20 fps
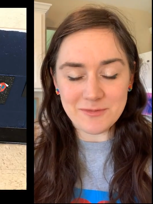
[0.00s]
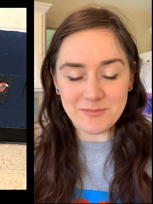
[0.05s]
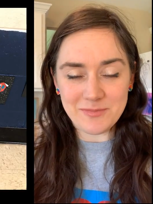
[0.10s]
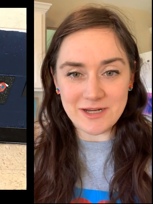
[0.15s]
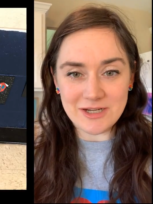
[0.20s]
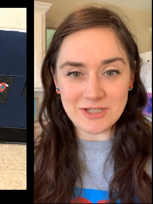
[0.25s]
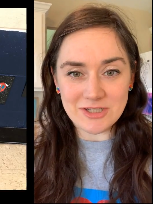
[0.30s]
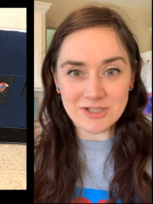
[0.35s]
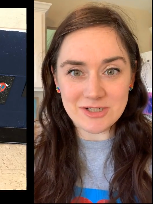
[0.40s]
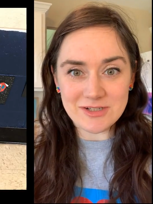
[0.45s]

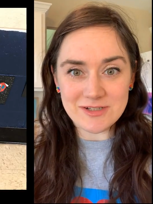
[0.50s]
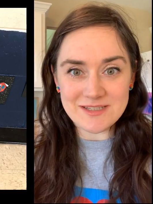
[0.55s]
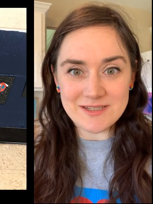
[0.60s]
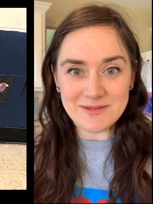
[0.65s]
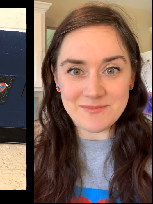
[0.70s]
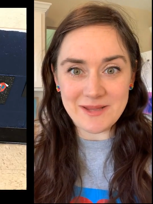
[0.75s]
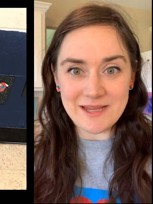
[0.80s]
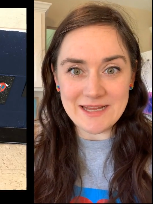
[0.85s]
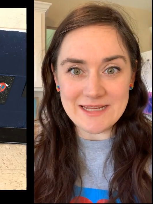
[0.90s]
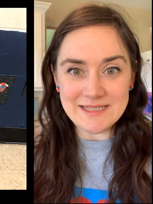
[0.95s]
pictures
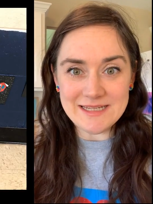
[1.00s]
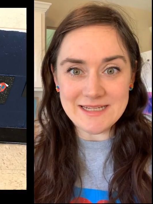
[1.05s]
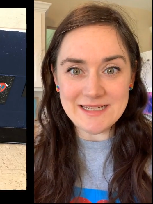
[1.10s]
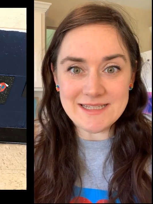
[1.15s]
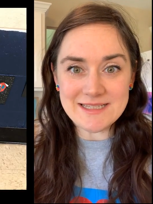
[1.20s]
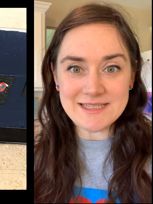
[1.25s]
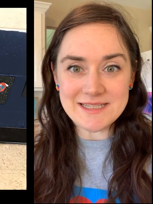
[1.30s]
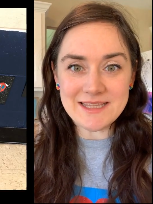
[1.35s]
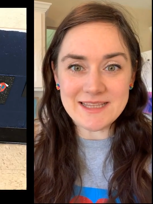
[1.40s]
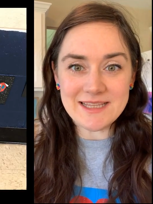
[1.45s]
and
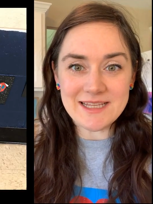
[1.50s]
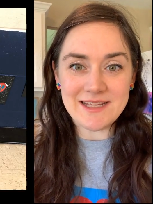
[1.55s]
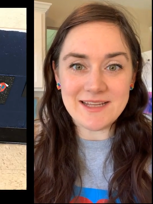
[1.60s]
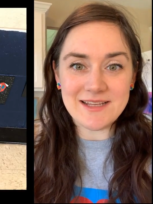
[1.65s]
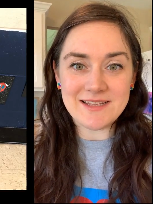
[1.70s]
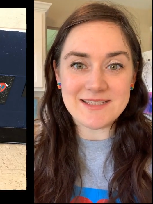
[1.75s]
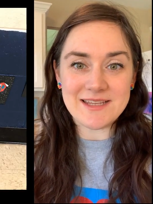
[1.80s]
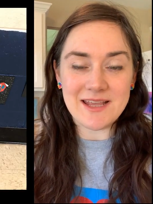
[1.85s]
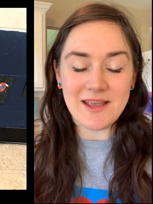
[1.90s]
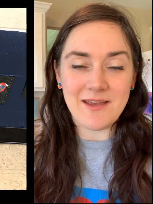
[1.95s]
paintings and
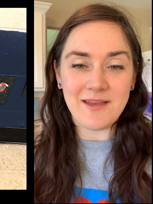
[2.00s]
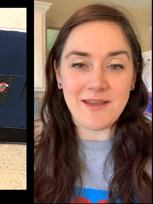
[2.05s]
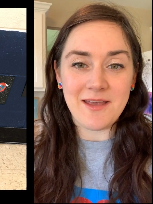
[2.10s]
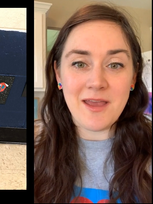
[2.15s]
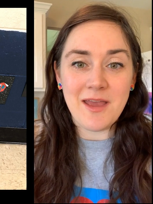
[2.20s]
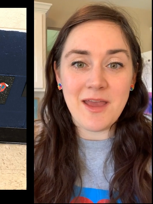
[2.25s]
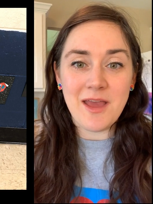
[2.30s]
things that